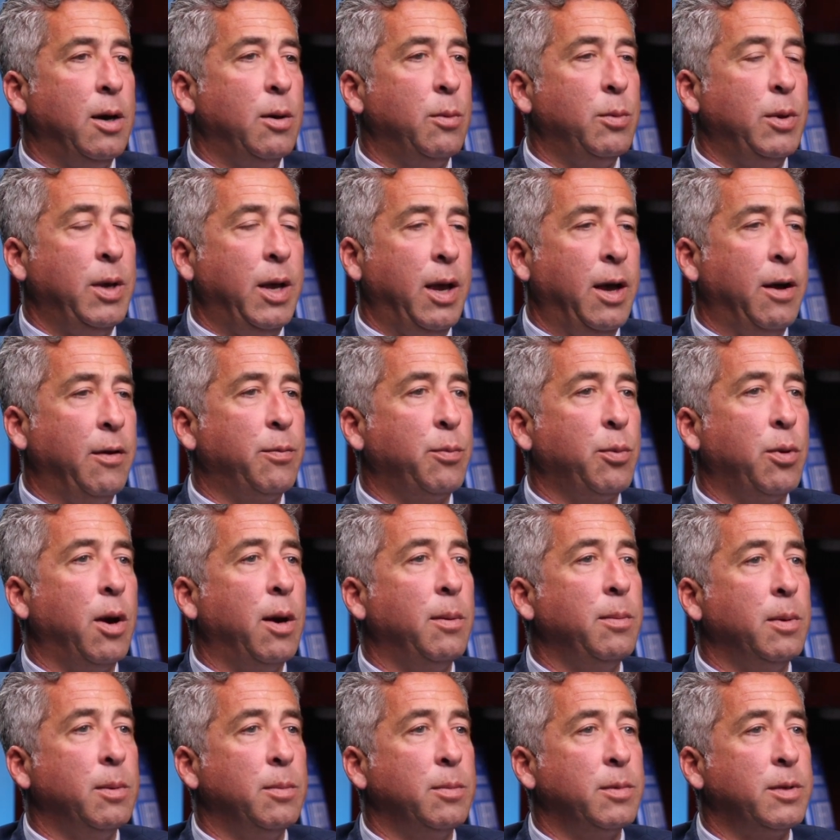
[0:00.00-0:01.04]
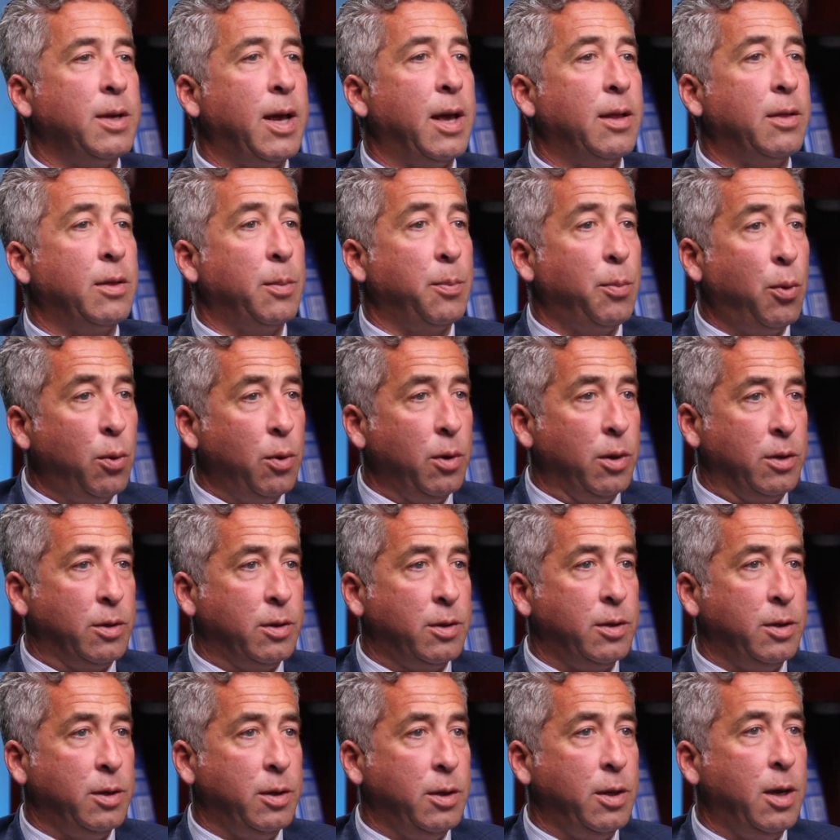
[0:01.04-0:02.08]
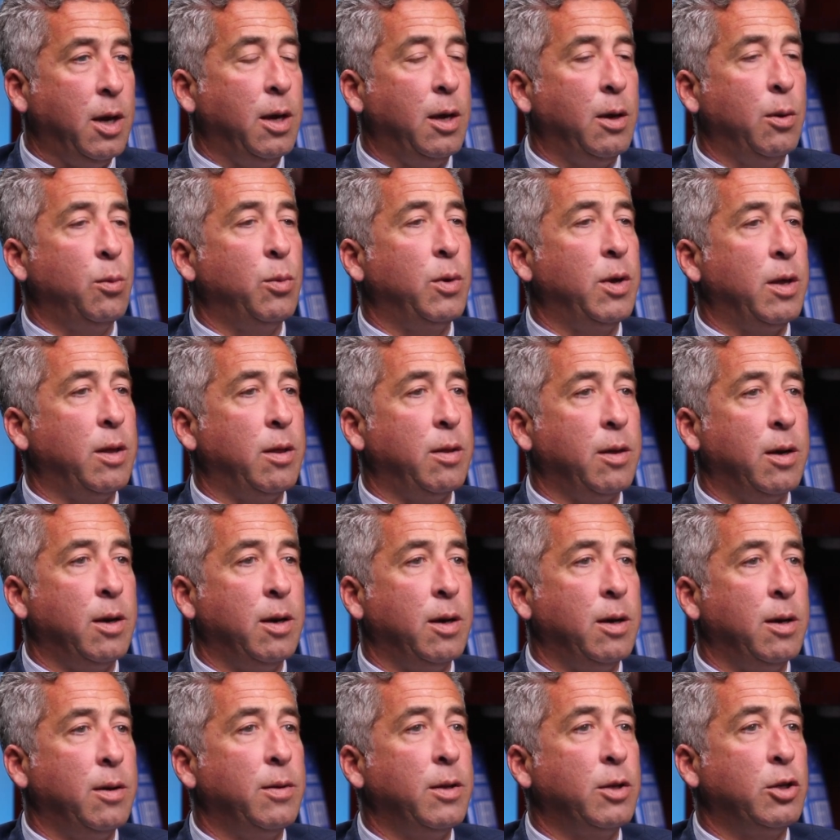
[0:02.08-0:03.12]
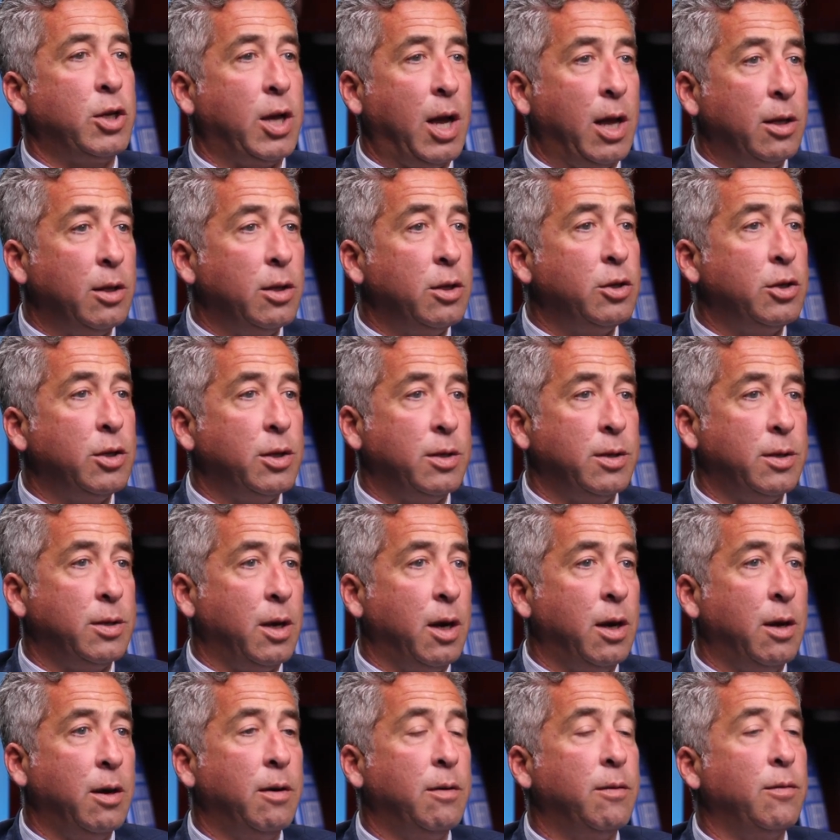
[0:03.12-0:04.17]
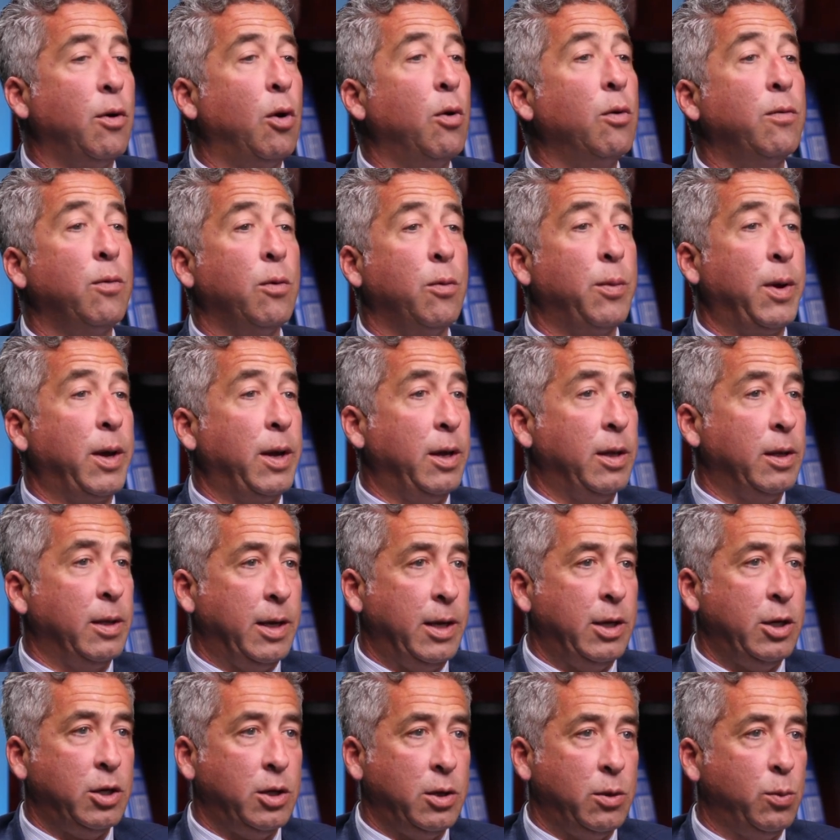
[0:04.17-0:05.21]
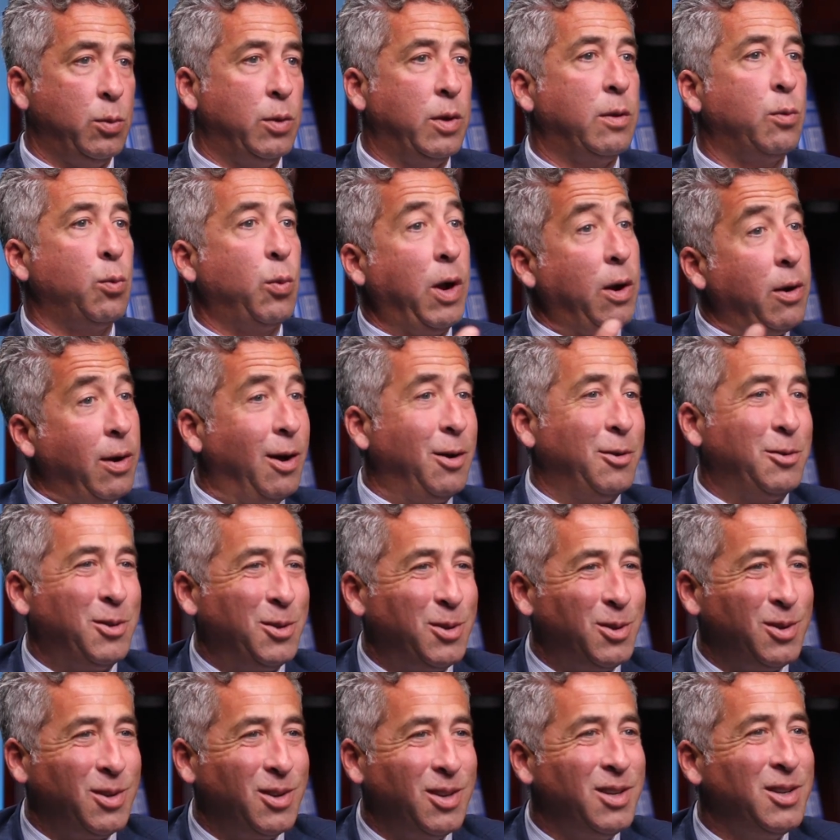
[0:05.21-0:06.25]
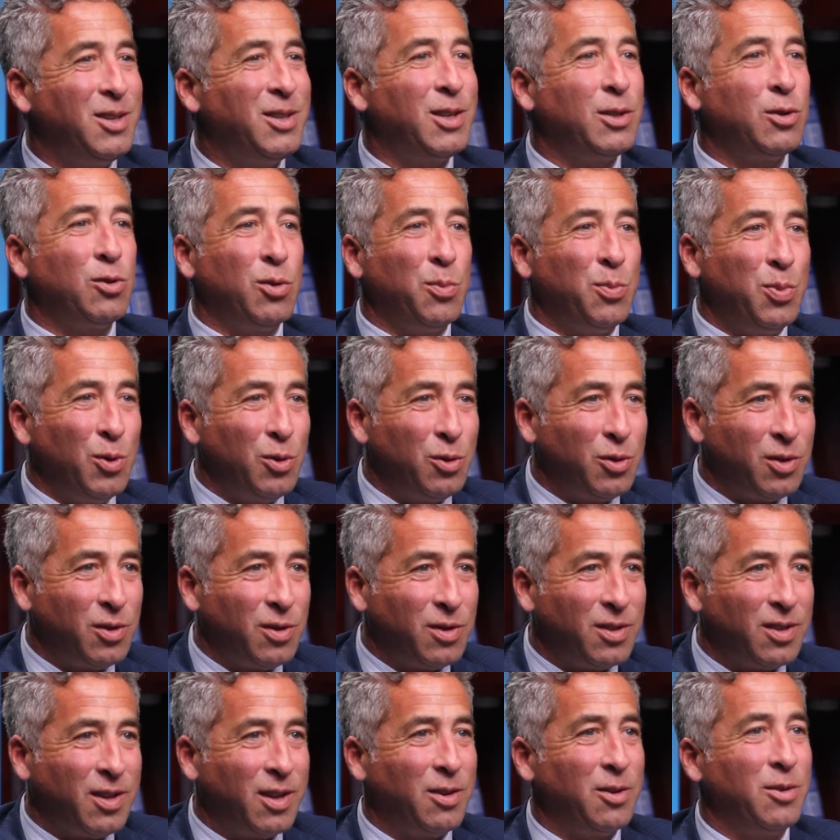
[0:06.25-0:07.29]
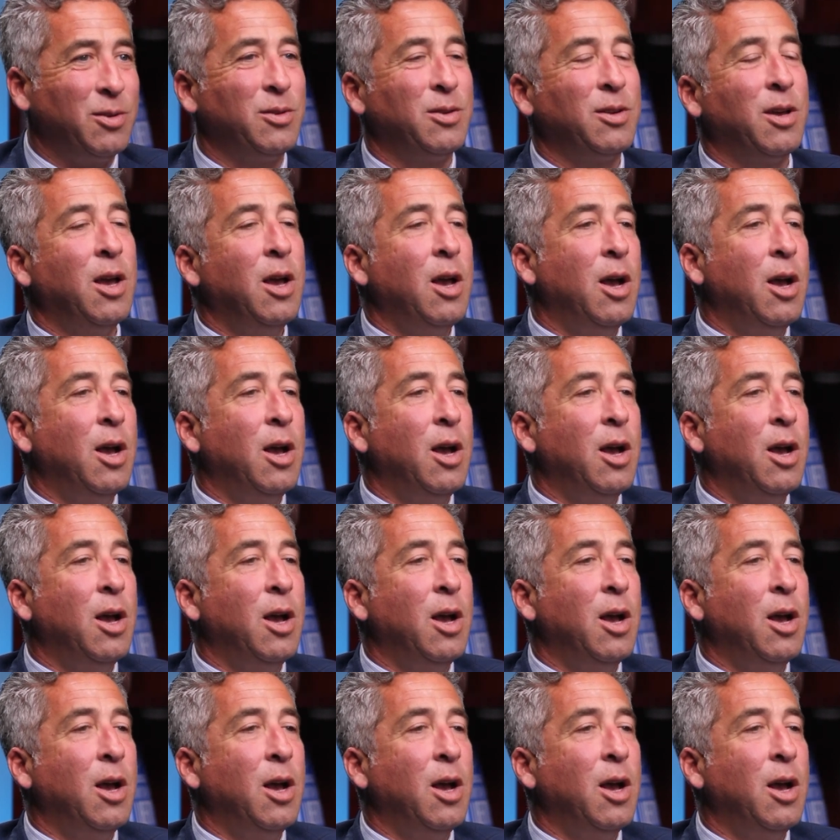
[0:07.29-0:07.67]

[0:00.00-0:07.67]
We have problems at the ports with the challenges of overregulation with warehouses, distribution centers,